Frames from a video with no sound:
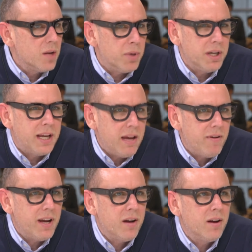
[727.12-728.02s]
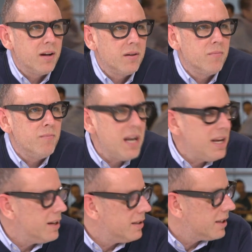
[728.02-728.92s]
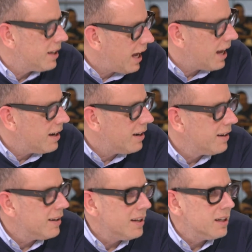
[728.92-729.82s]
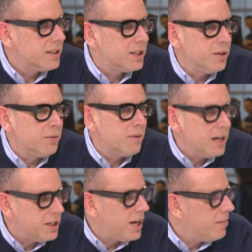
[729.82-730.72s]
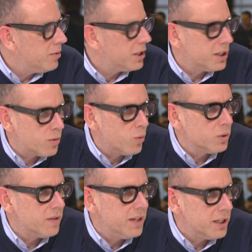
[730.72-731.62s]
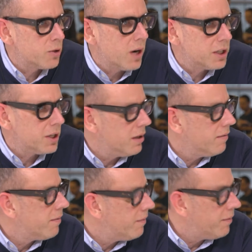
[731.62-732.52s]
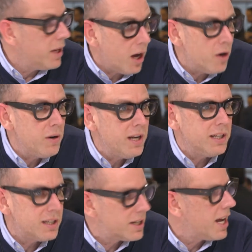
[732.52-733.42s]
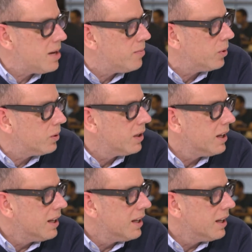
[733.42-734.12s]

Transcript: but giving millions again to a regime which has sworn to the destruction of the only stable